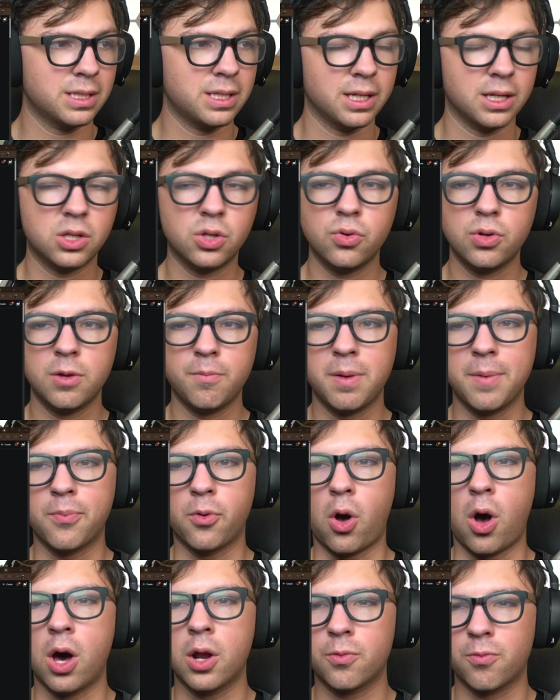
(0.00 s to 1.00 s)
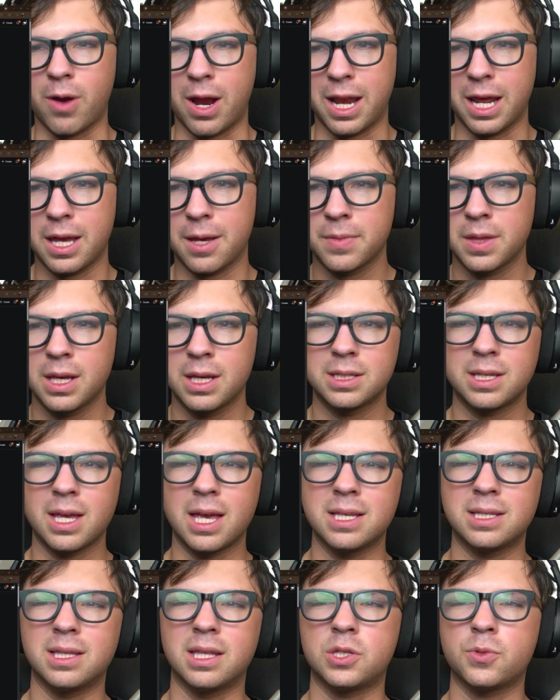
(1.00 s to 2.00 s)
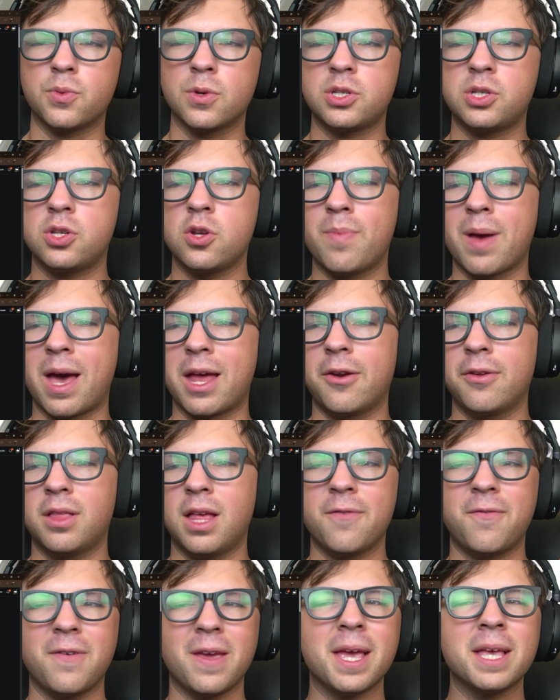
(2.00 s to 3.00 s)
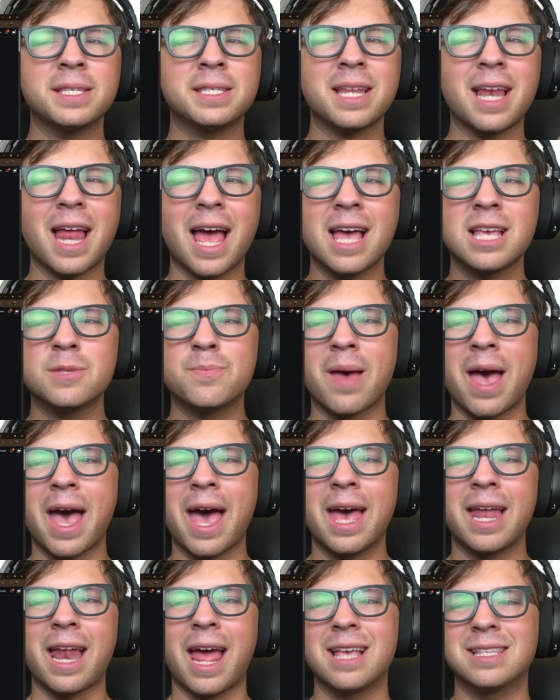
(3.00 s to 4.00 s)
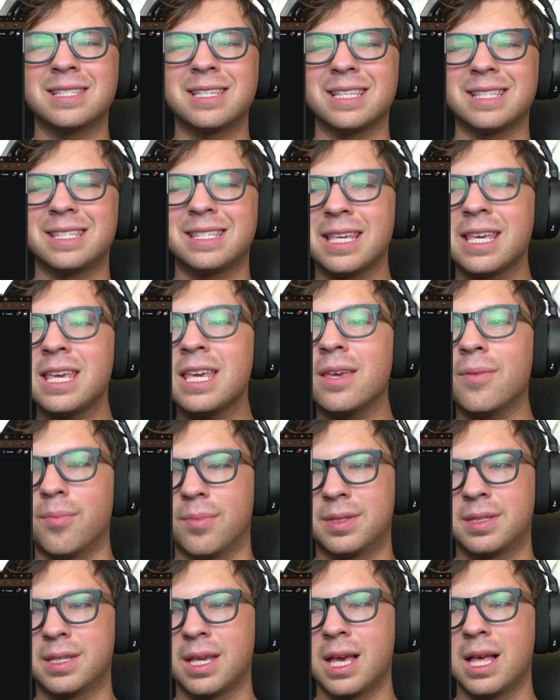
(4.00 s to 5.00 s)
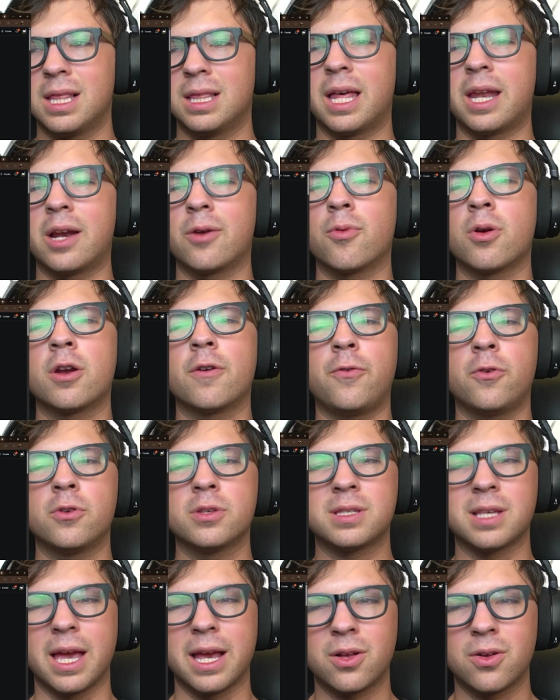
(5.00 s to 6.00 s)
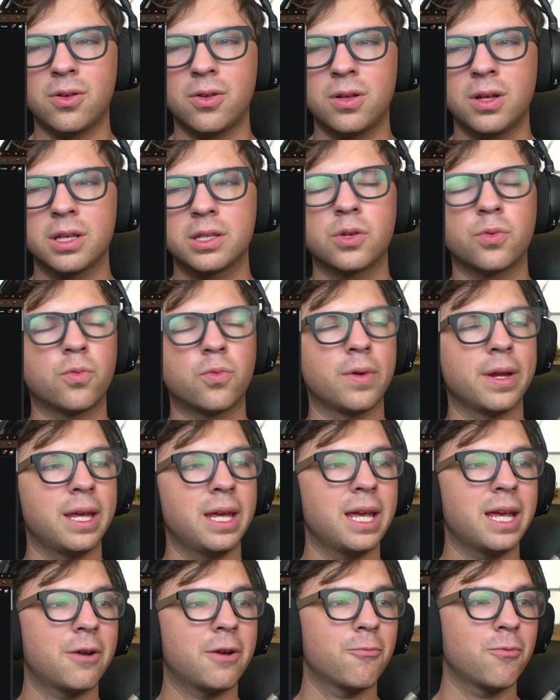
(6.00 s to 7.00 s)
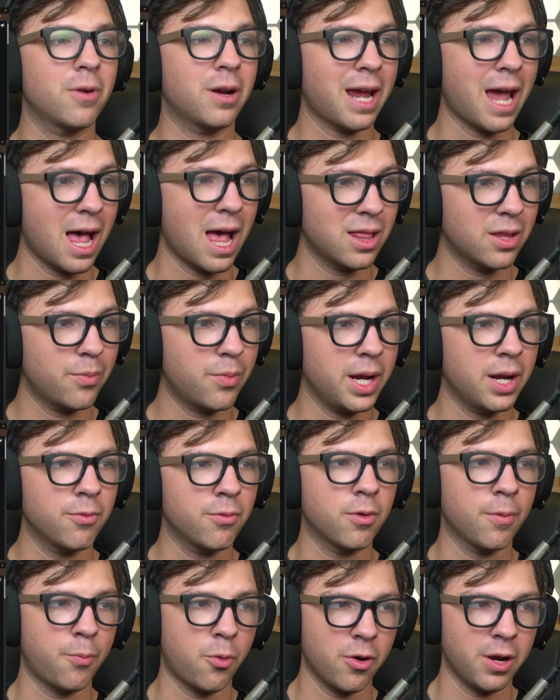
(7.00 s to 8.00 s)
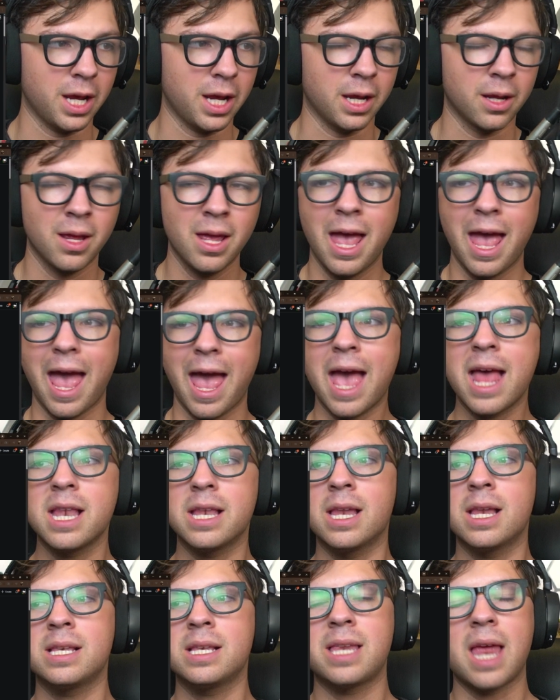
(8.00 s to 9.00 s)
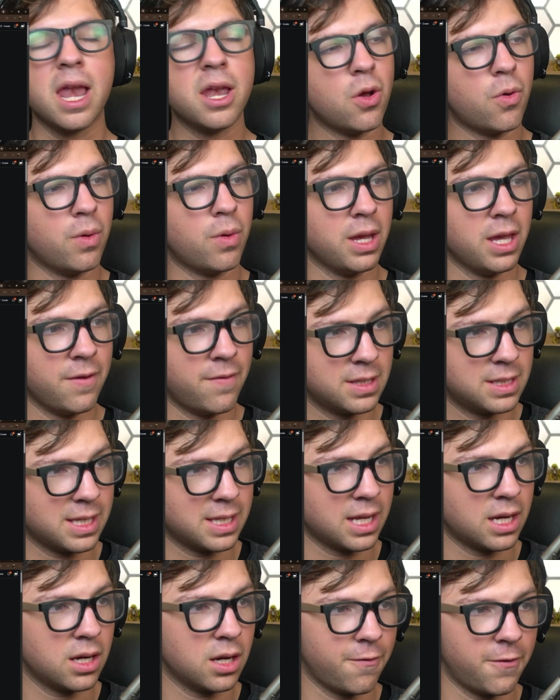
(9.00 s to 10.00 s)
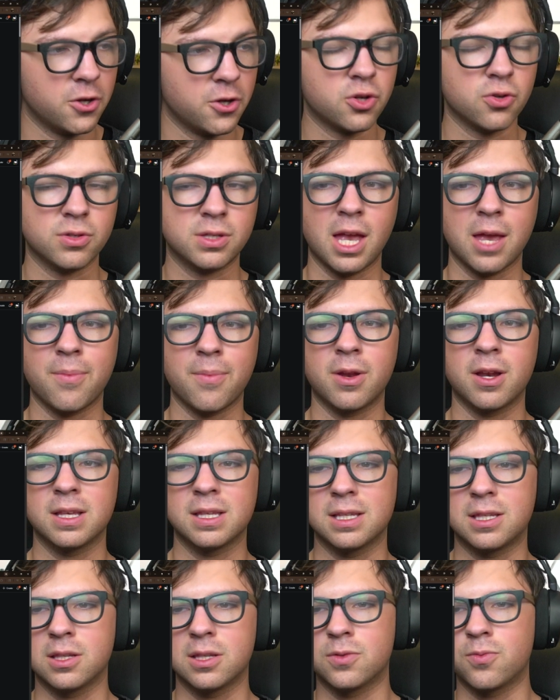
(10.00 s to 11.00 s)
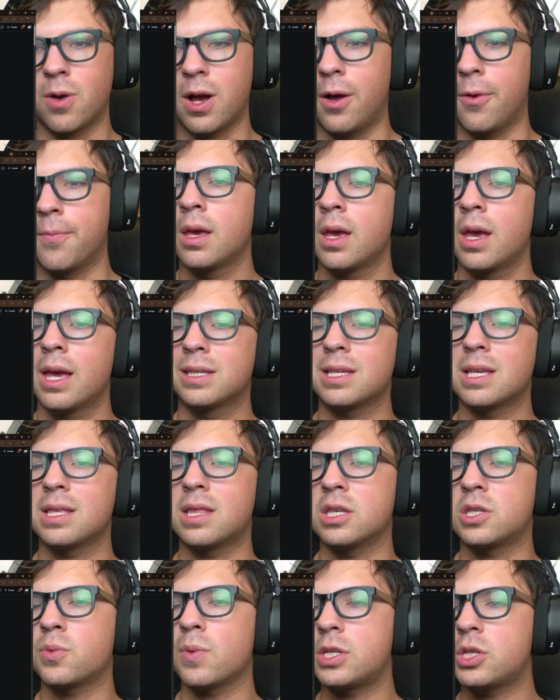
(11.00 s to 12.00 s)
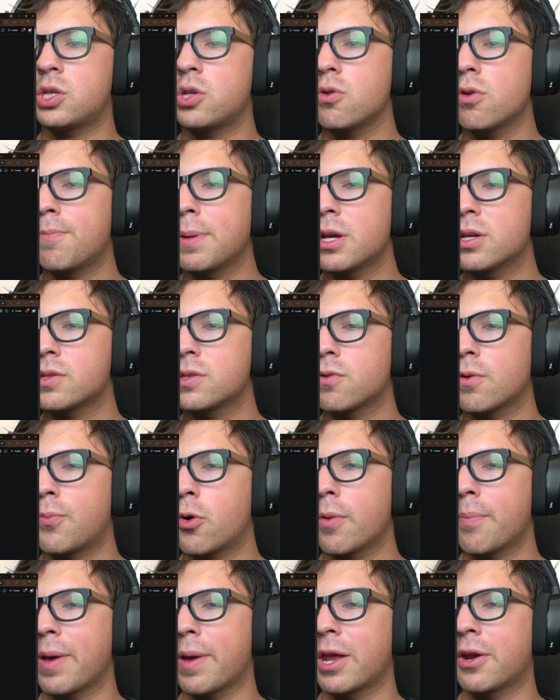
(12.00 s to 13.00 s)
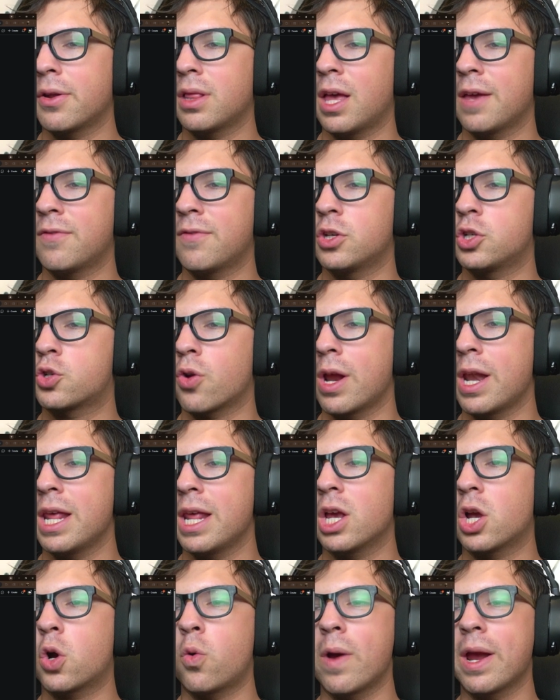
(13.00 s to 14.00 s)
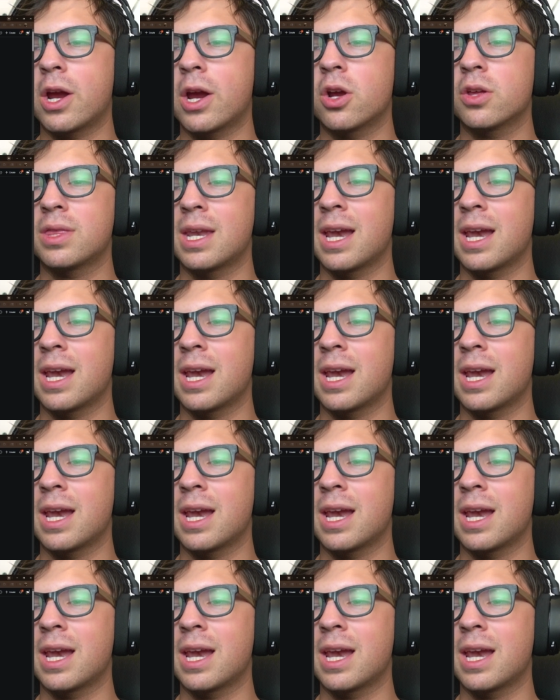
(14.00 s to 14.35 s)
including people on Reddit, says the Switch 2 battery life isn't as bad as it seems. Let it run a full cycle to recalibrate reporting. And Nintendo even said an official statement of this as well, So the Switch 2 appears to report battery life draining quicker than